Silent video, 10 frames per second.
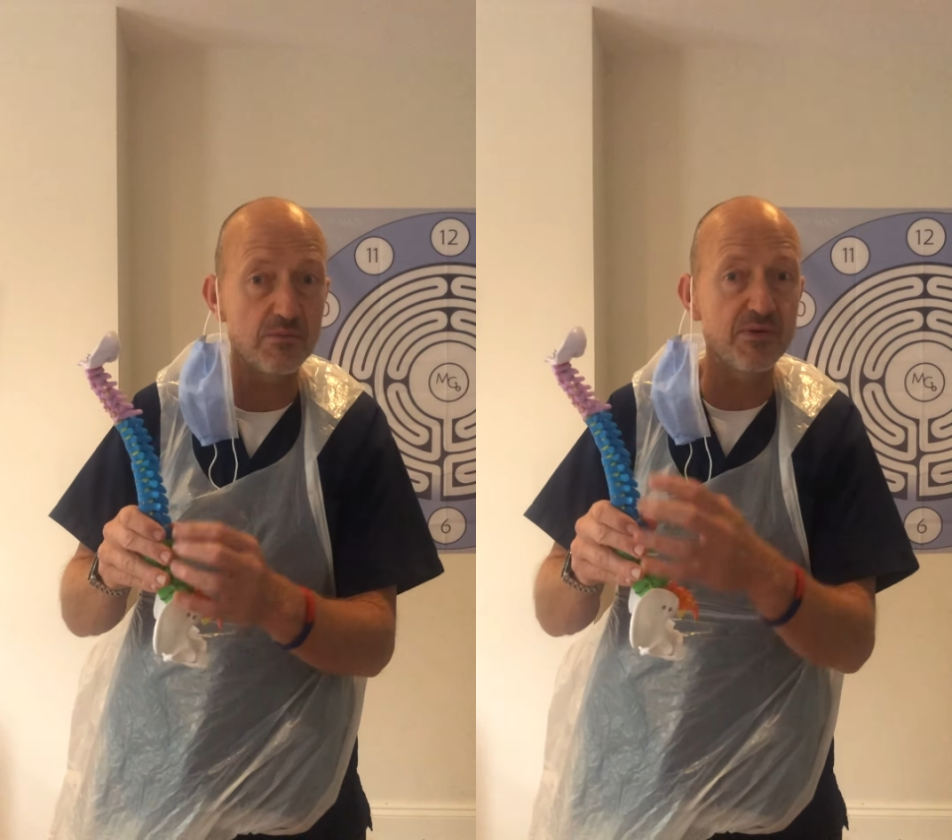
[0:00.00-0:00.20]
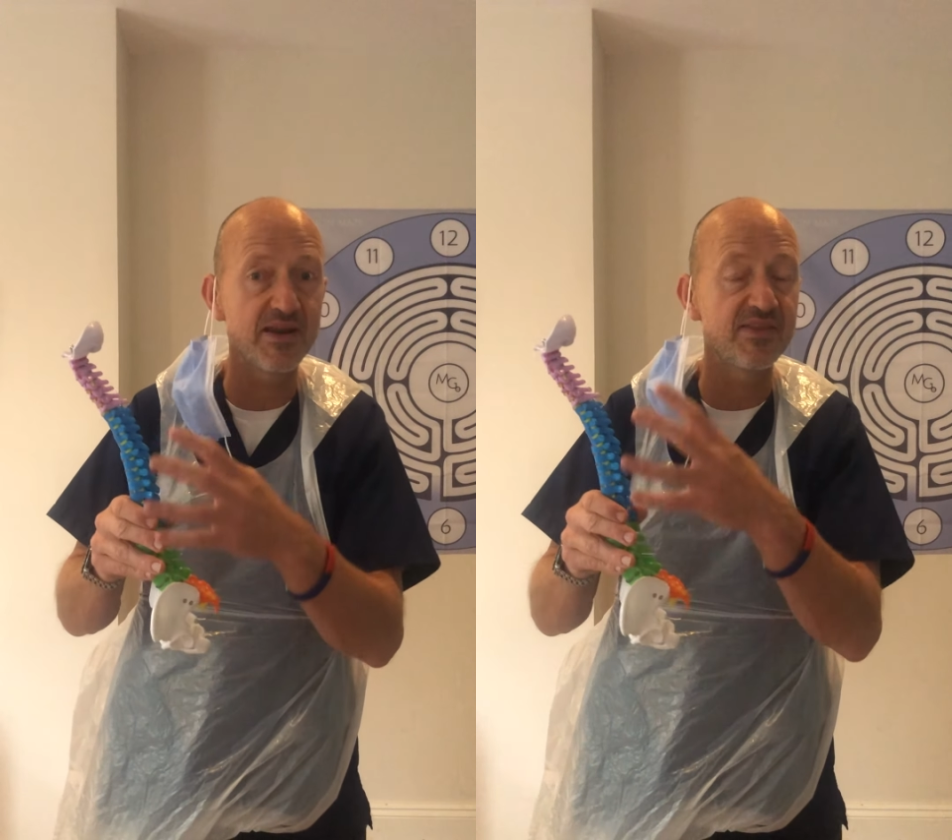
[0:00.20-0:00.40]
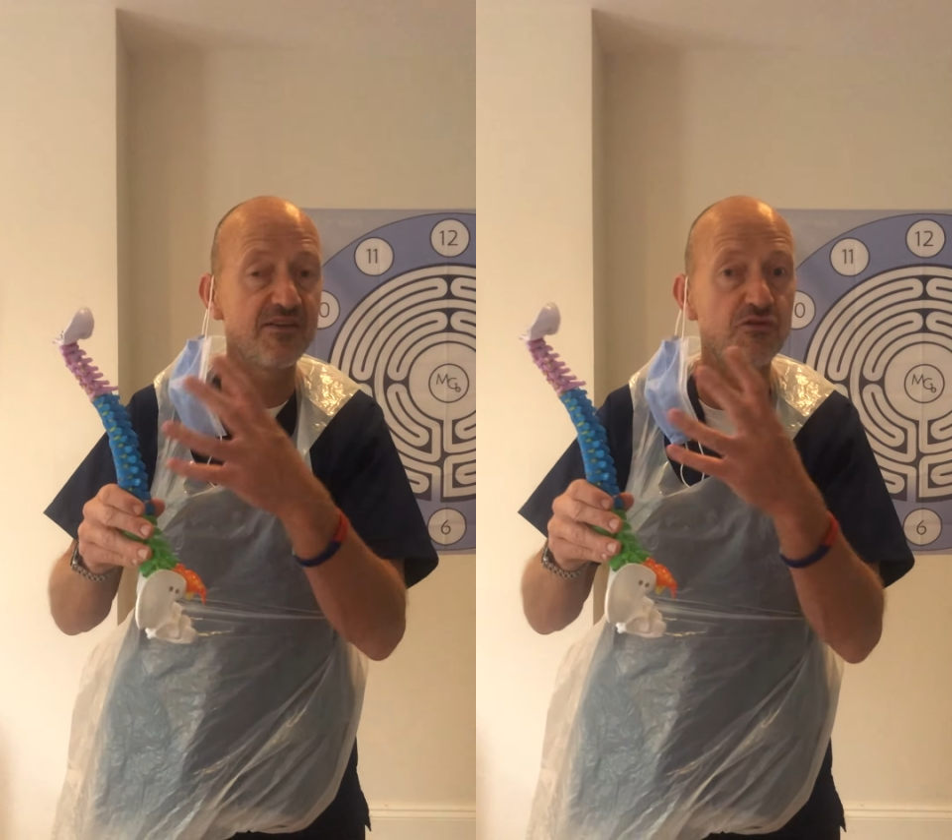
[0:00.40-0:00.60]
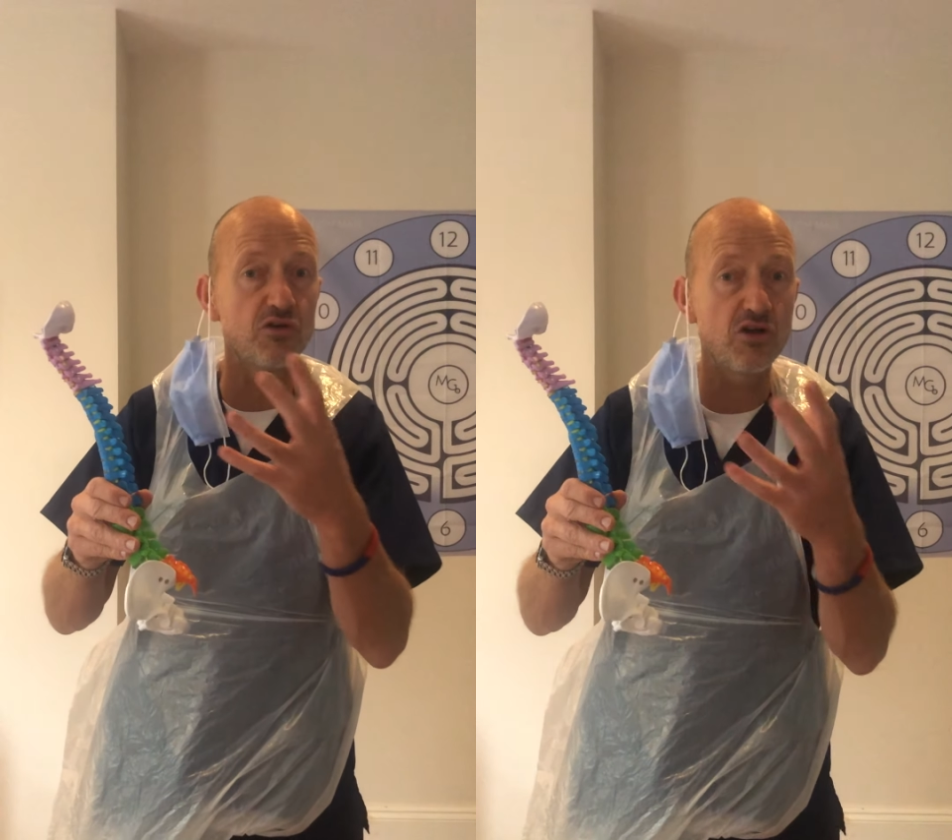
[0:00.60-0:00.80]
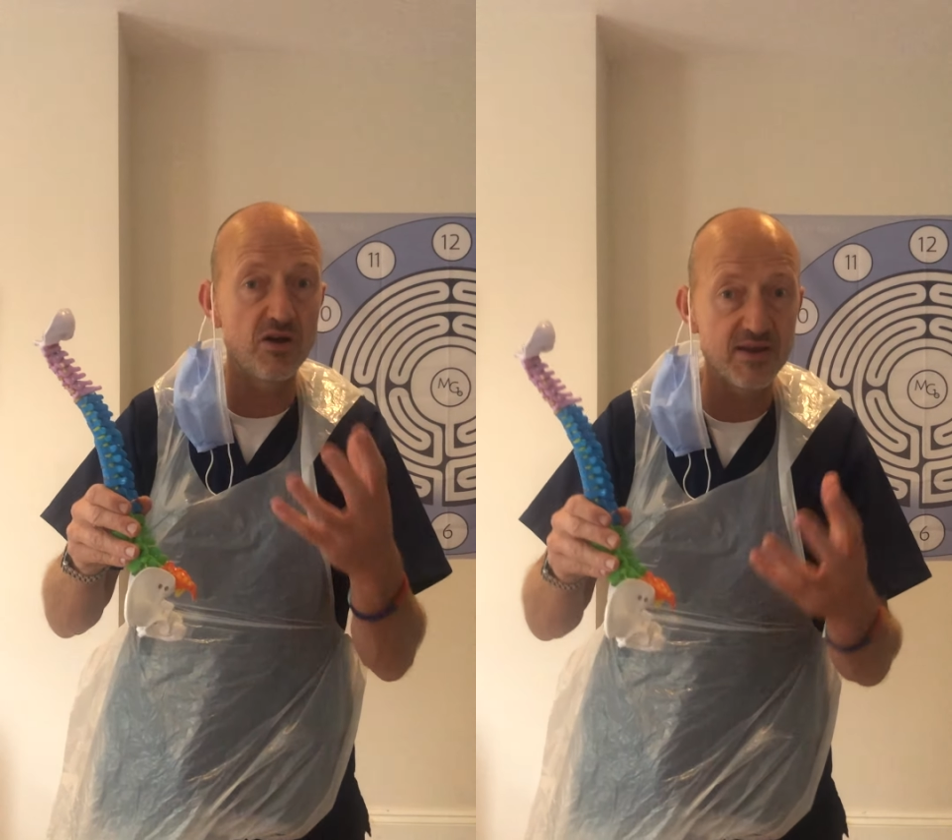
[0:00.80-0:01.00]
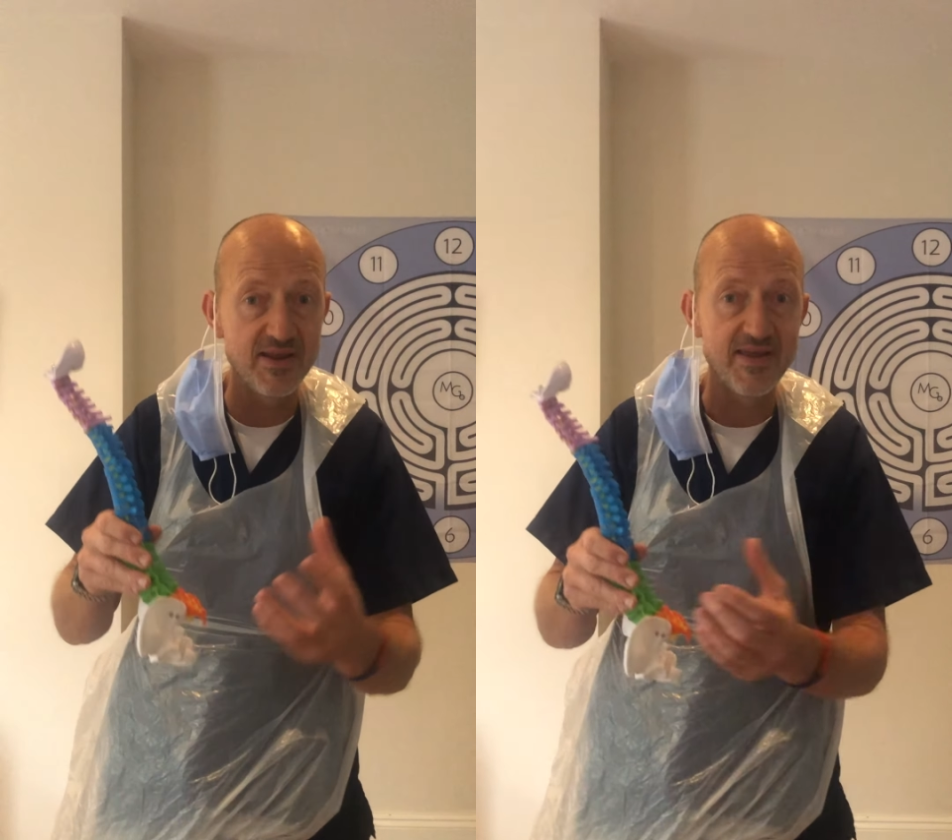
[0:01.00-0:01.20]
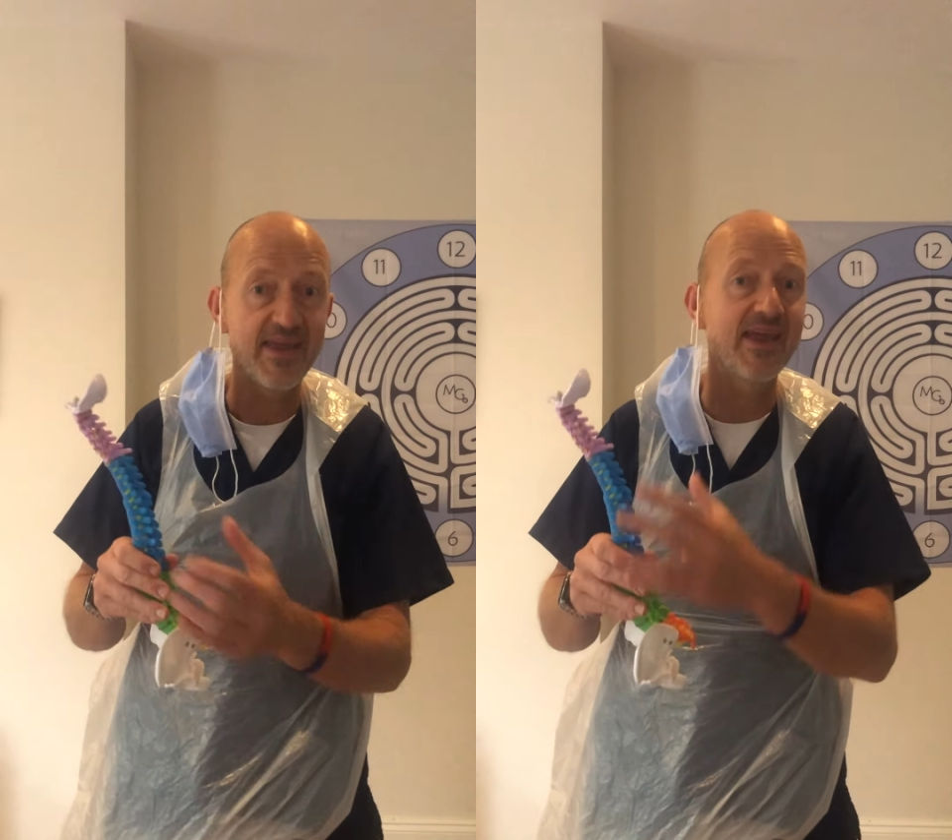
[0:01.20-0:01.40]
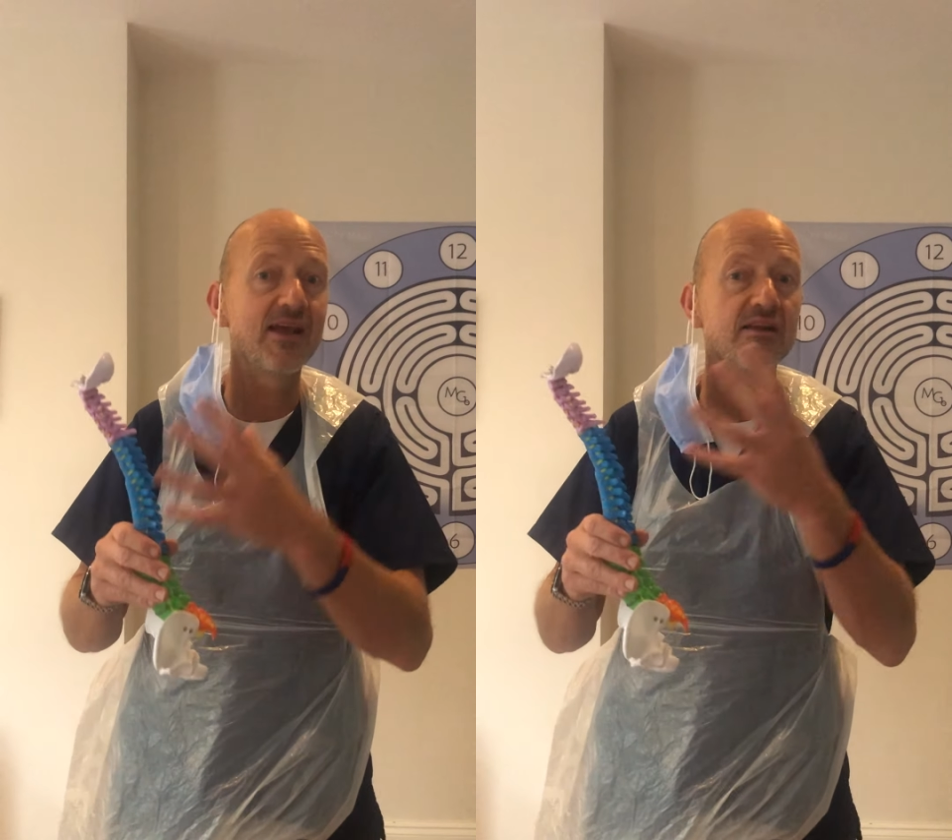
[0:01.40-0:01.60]
the brain therefore can't
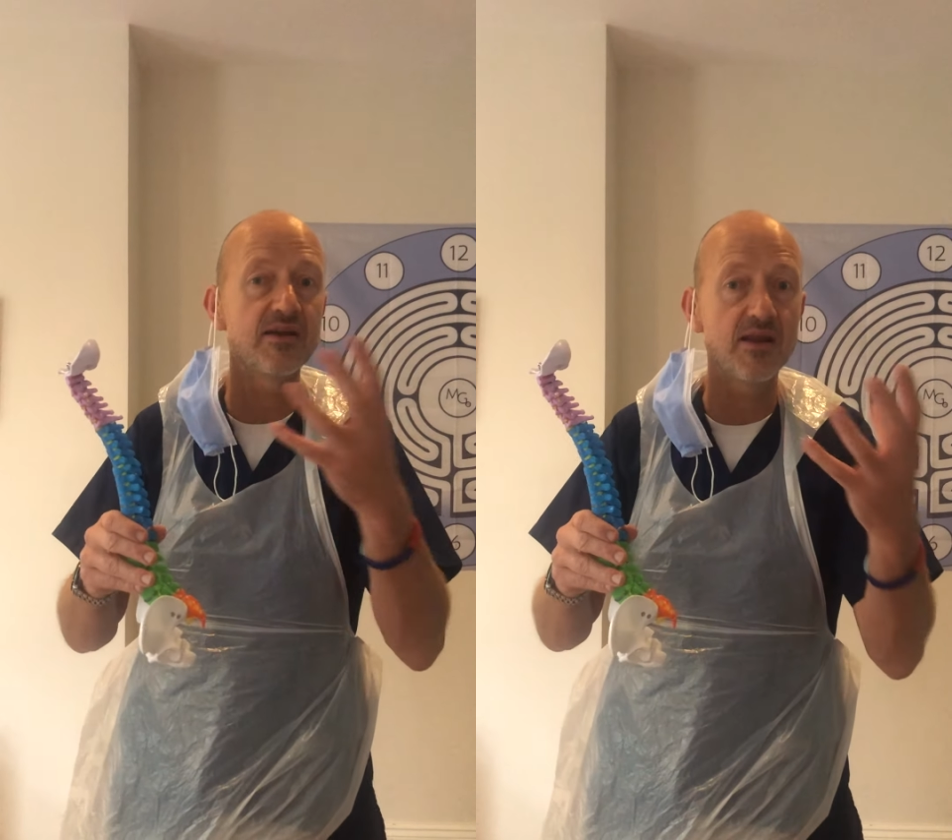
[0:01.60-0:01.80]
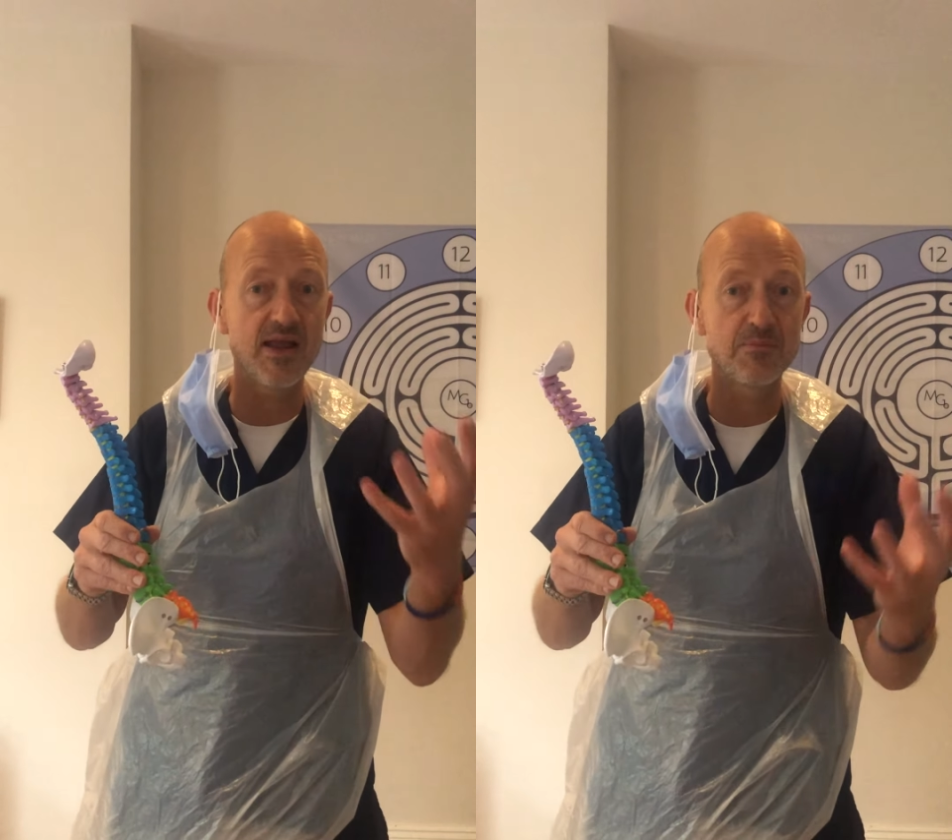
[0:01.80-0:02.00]
heal and,